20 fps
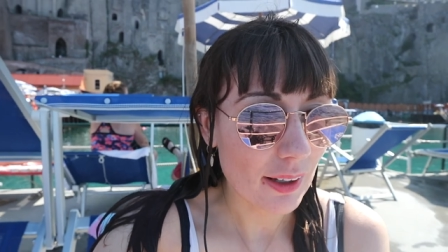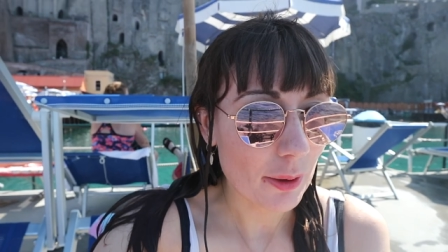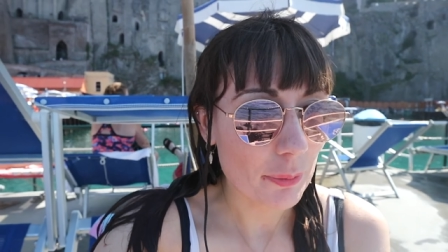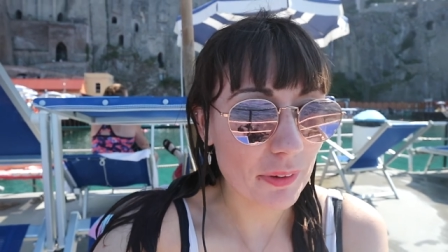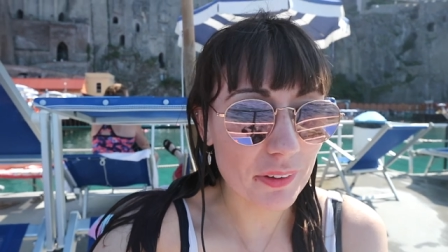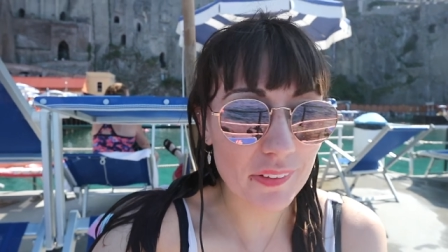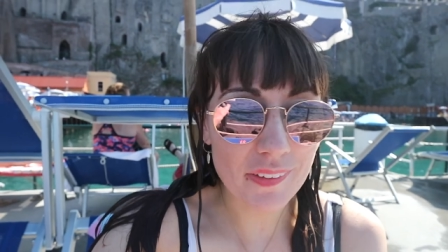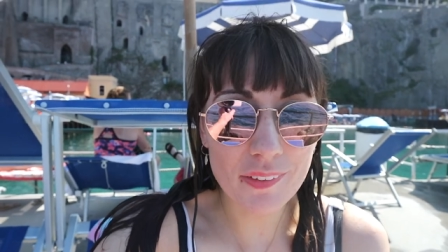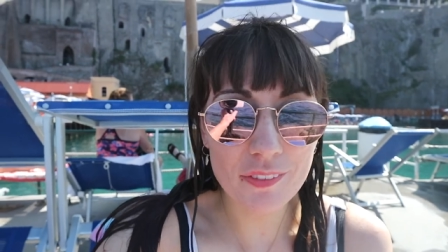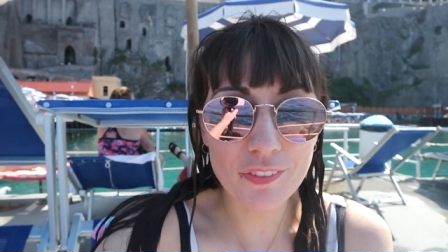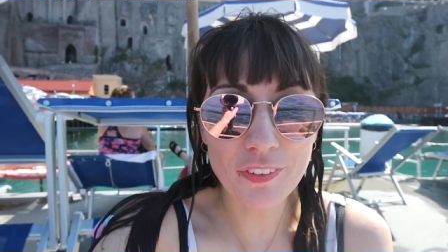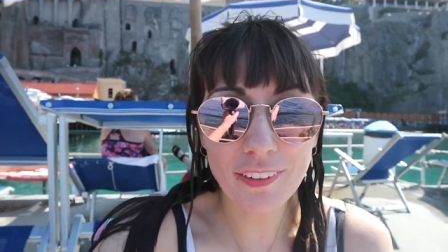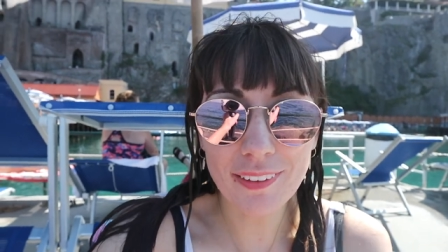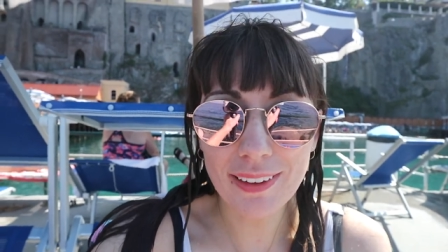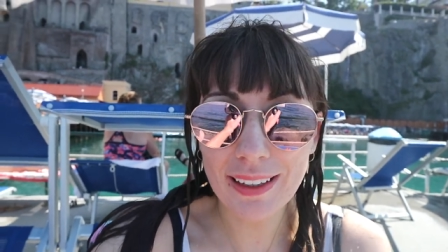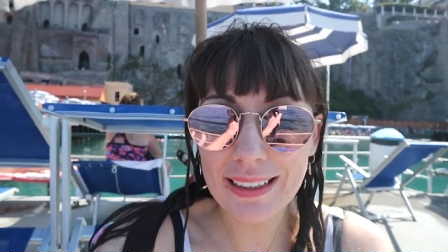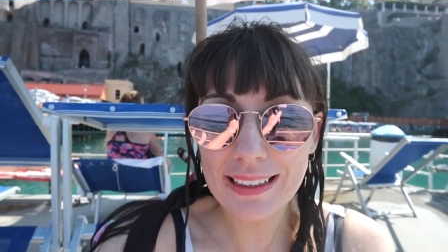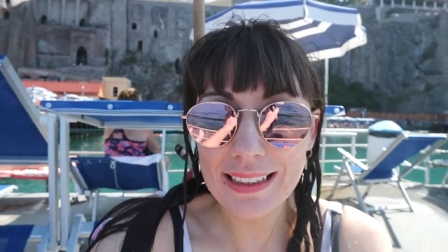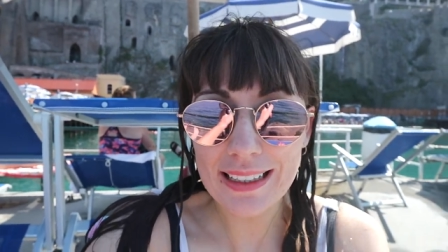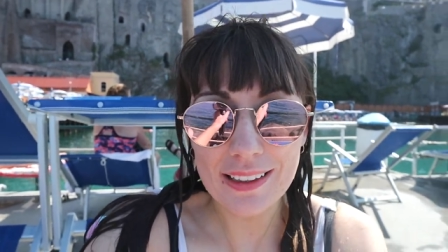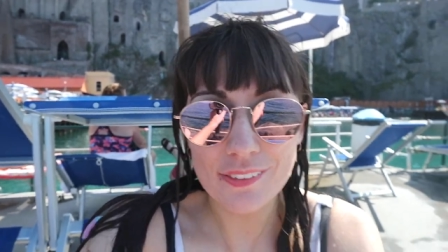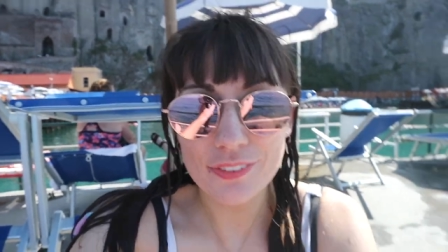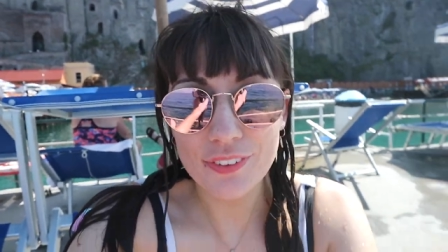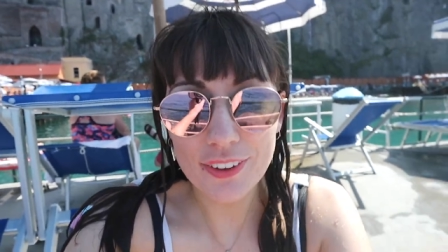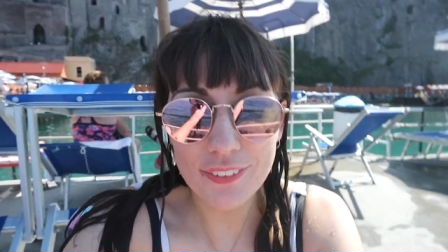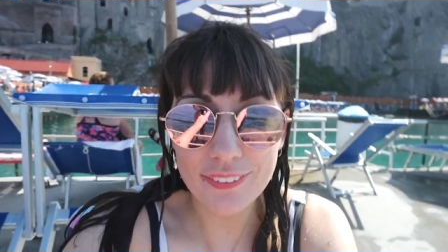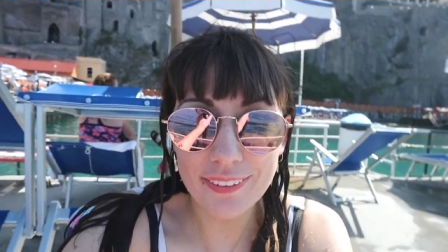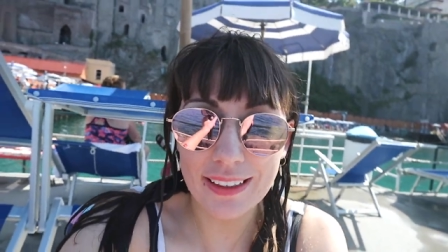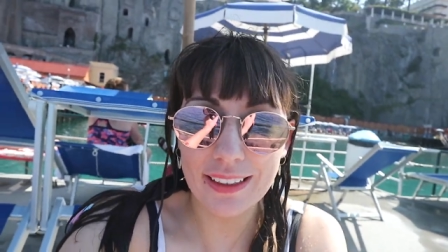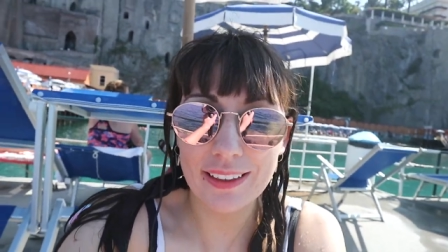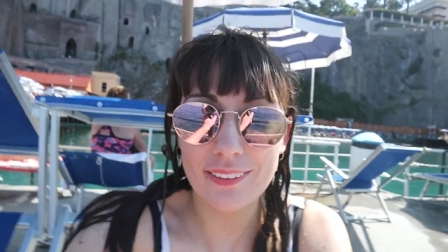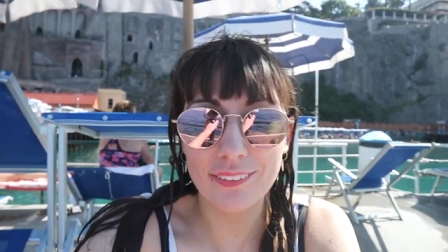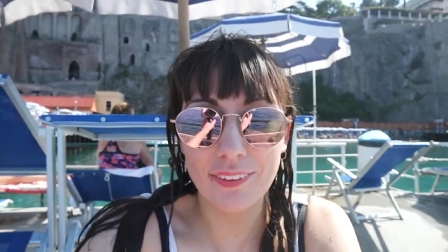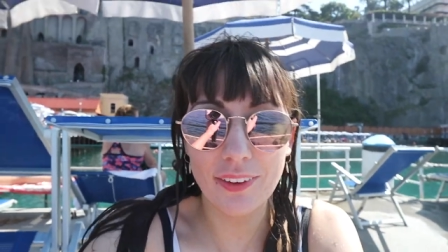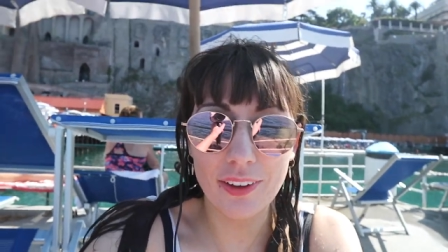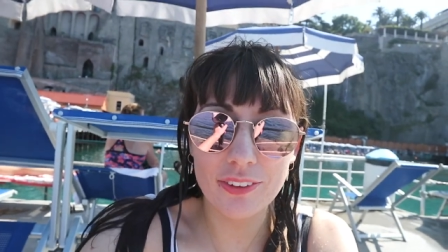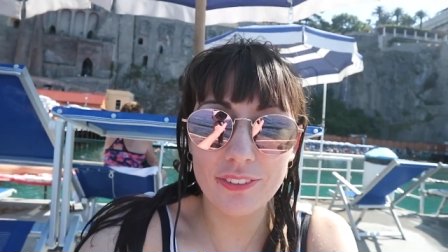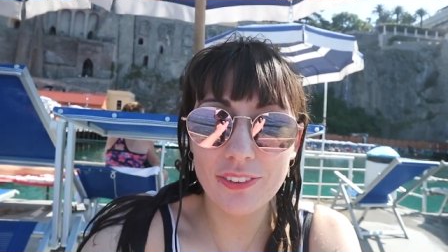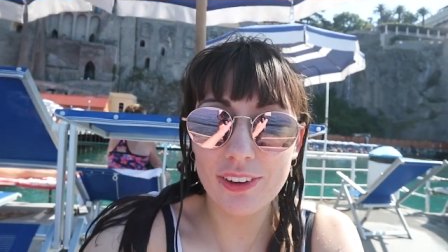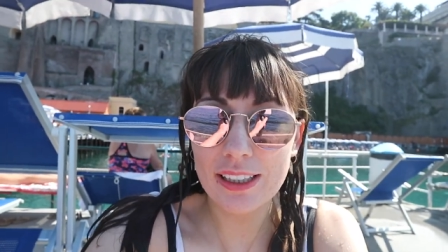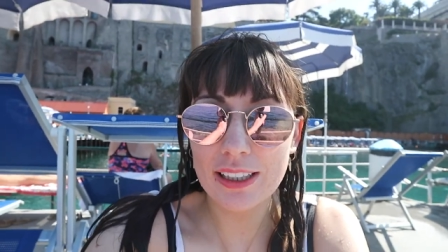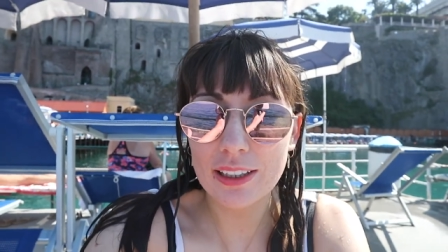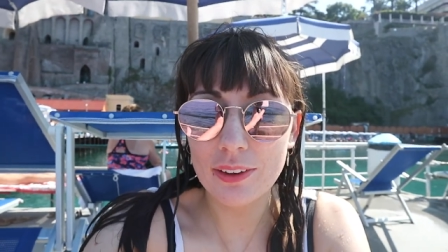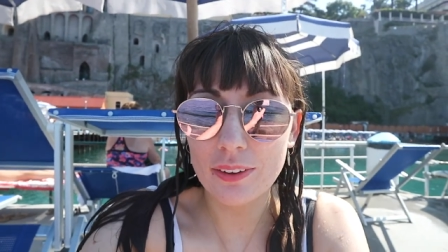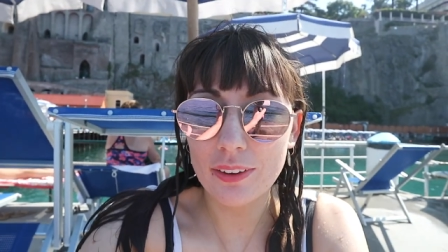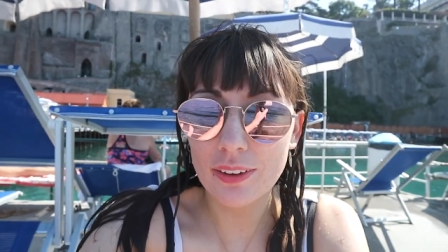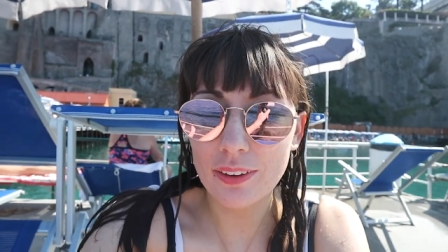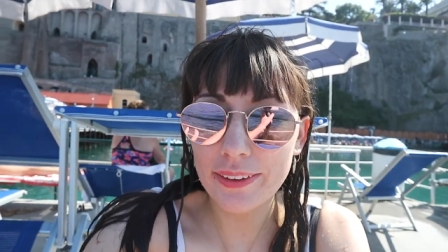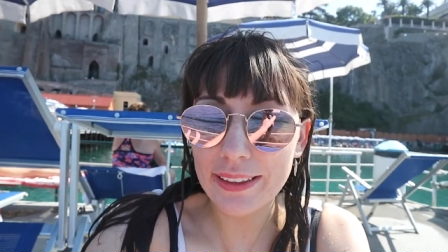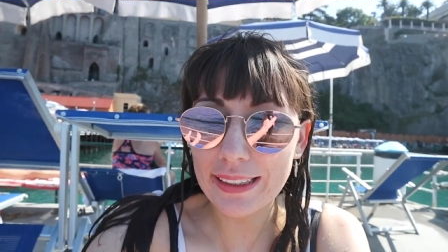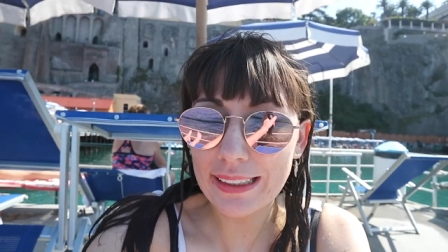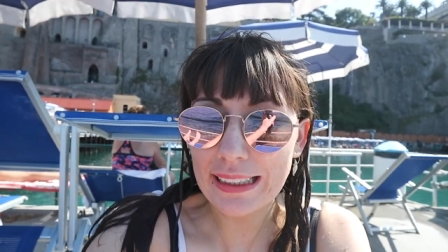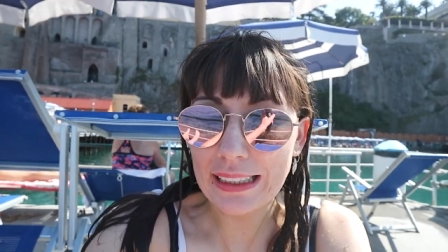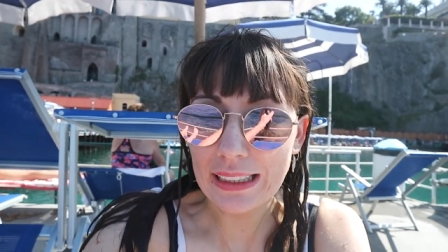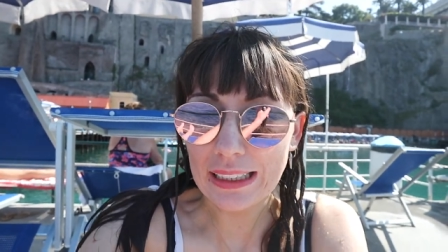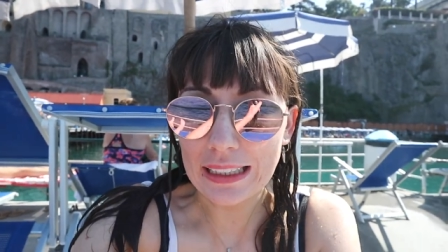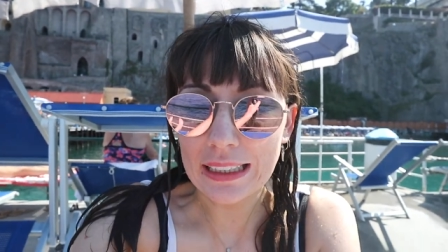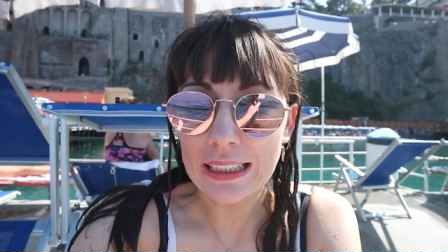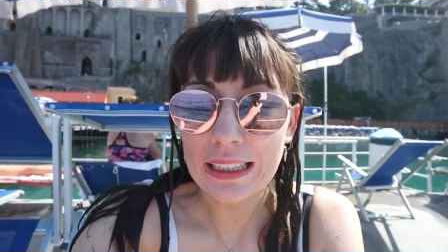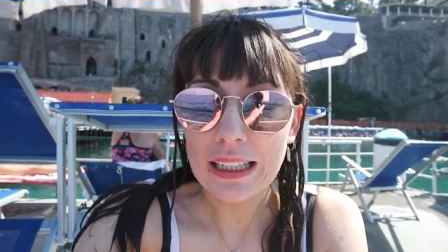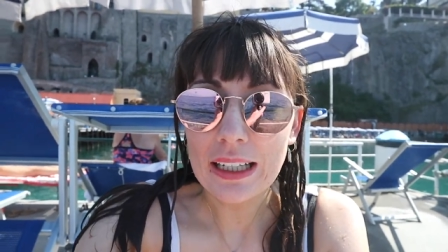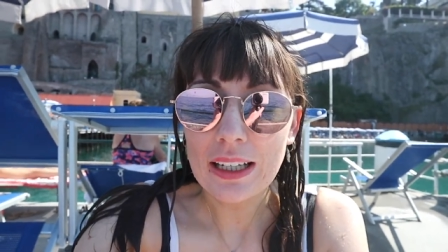It doesn't feel like that. It feels like it's going really quickly.